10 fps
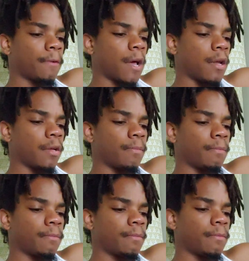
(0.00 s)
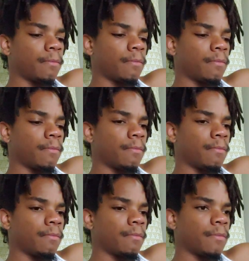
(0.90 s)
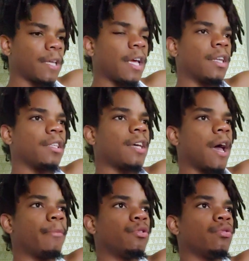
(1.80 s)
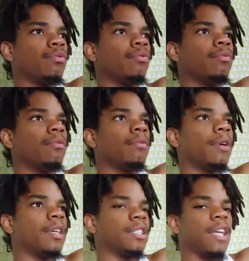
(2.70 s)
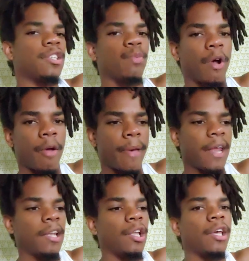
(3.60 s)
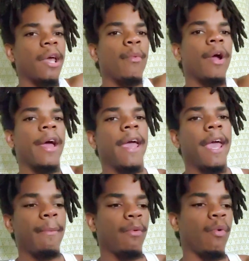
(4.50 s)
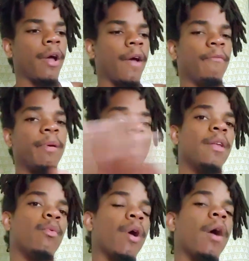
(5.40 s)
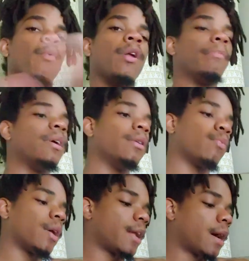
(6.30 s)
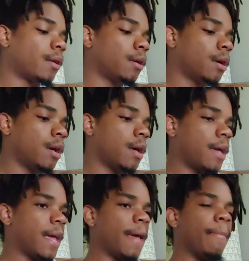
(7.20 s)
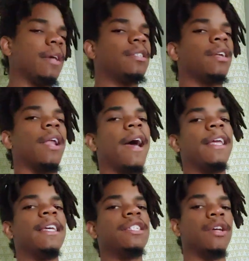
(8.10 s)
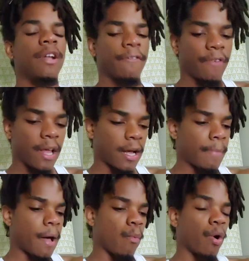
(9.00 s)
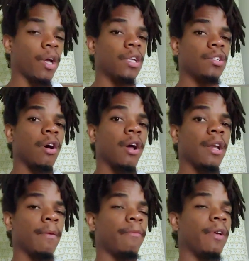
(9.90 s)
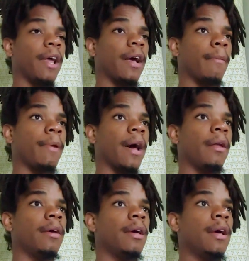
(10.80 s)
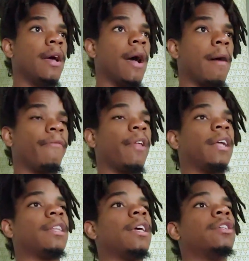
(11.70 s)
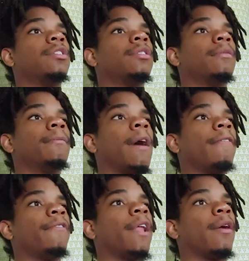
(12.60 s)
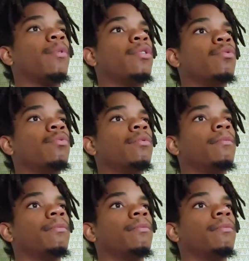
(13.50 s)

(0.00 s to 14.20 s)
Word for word: kind of taking the time to assess where I'm at and look at where I am and where I've been and where I want to be and whatnot it makes it a lot easier and I feel like I'm not working as hard and I feel like I'm not I feel like things I feel like when you